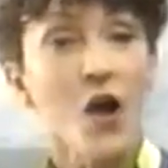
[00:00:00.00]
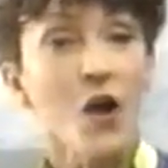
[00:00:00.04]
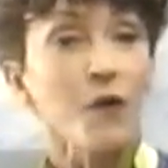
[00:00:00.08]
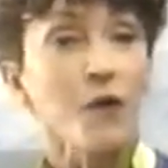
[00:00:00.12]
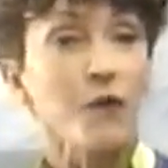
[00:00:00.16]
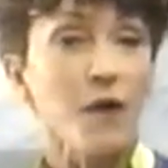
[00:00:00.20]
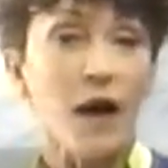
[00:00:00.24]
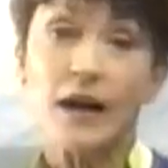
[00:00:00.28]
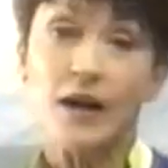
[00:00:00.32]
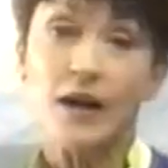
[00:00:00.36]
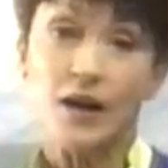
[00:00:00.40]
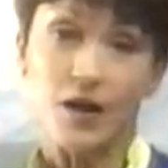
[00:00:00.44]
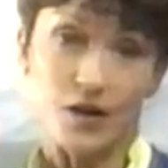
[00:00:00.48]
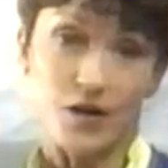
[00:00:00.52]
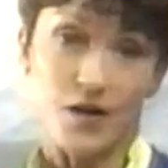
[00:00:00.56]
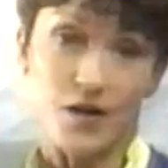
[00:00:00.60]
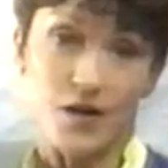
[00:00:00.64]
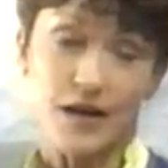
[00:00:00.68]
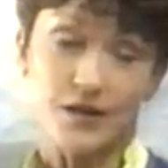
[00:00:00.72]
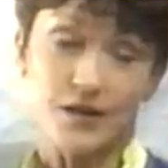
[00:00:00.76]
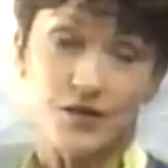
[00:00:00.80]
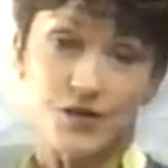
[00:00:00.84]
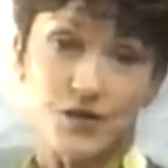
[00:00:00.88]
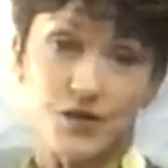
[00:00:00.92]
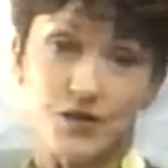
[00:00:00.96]
Regular
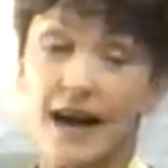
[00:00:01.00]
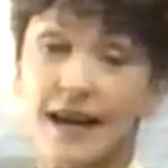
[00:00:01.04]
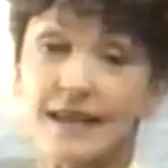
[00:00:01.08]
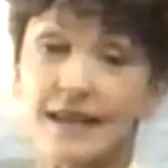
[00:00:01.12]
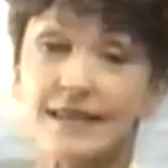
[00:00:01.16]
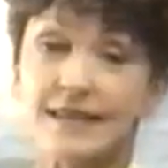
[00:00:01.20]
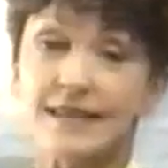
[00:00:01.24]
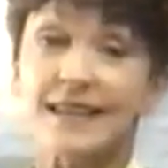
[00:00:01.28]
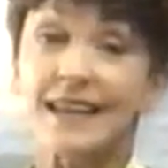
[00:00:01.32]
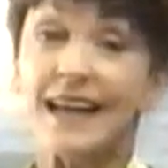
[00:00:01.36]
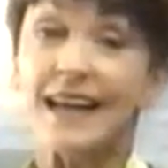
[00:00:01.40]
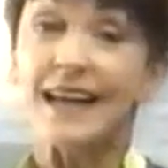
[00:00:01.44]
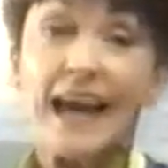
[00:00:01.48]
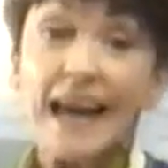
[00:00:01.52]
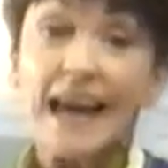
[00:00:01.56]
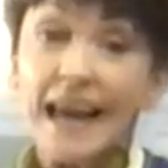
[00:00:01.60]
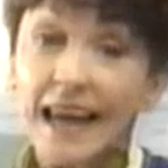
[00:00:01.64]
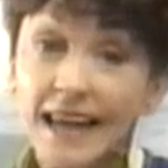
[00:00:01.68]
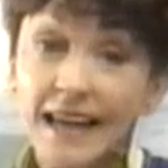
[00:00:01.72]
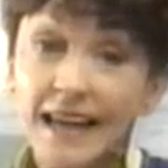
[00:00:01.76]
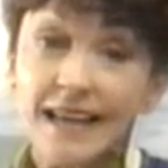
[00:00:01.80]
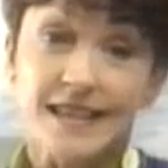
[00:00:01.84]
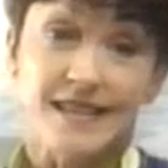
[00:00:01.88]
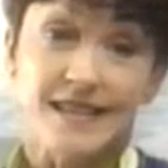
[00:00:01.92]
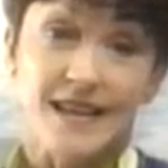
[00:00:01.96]
exercise at
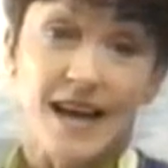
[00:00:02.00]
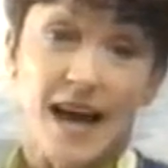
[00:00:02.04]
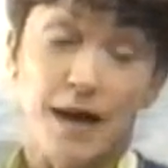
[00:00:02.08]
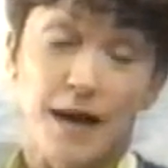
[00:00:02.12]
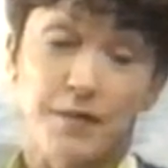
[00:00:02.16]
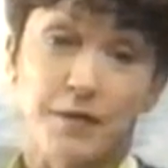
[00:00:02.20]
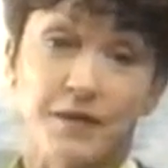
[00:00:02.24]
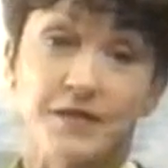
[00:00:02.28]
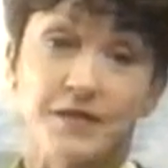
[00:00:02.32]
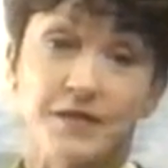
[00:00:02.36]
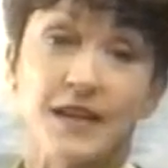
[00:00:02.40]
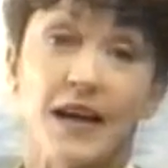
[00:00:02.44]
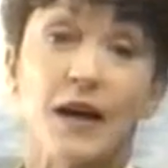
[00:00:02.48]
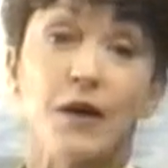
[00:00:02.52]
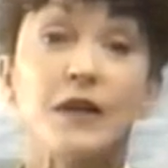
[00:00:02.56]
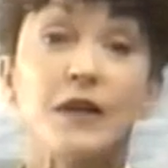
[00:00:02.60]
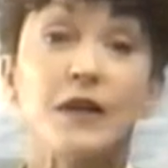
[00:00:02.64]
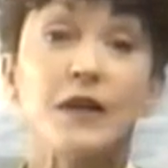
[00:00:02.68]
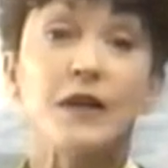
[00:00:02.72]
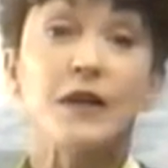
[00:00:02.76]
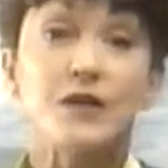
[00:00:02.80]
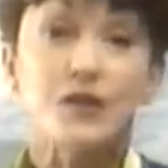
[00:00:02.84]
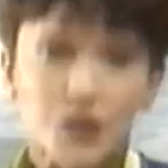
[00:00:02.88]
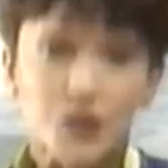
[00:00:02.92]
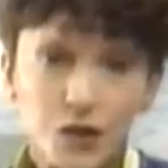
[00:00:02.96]
any time of day
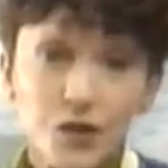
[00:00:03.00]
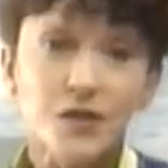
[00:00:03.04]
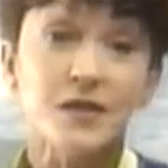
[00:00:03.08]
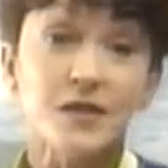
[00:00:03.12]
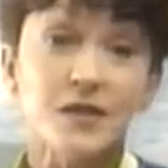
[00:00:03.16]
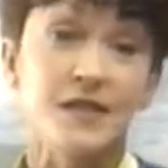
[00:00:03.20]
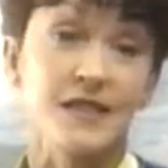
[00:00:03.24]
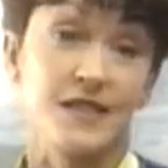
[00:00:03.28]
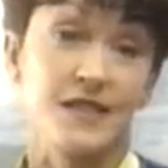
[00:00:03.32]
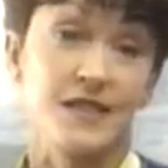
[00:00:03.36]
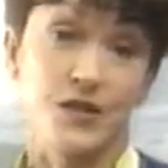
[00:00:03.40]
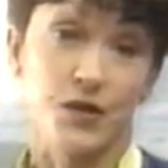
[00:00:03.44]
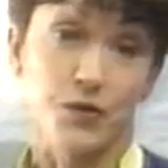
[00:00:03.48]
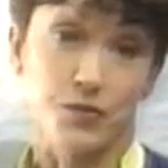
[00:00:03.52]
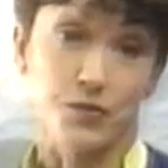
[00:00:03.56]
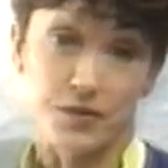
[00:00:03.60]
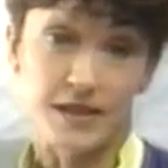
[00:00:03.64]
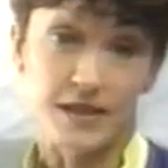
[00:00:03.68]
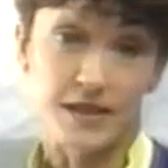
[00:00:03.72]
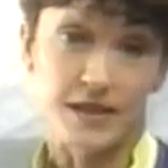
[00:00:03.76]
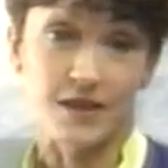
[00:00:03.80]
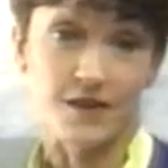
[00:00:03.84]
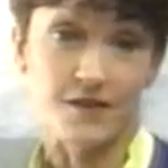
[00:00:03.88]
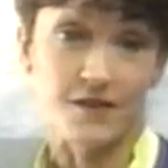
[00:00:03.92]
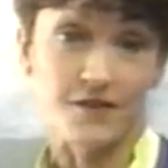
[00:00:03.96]
reduces the
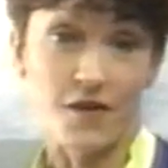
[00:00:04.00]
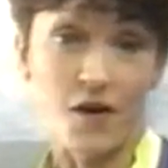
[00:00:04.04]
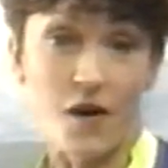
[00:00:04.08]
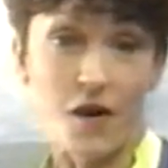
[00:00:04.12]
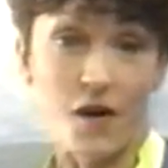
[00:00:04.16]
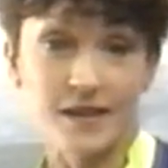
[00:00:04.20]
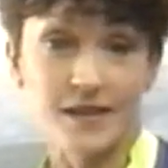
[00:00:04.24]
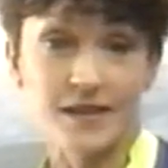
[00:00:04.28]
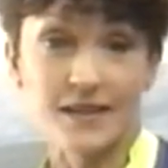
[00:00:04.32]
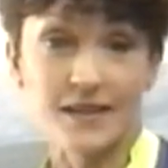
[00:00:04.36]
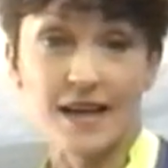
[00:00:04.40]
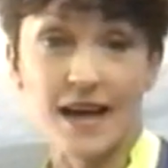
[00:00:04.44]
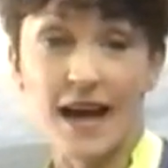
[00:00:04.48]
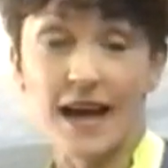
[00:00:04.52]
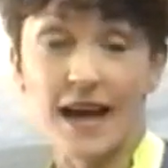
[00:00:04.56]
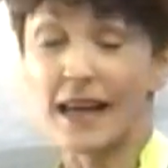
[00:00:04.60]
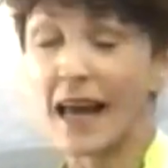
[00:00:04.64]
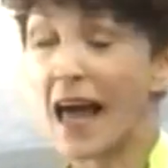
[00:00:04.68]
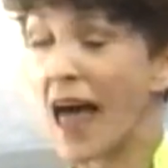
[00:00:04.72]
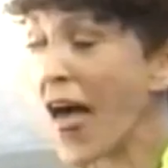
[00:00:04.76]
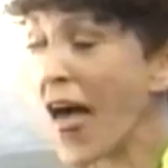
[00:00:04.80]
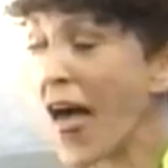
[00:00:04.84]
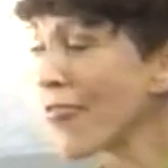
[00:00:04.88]
risk of heart attack.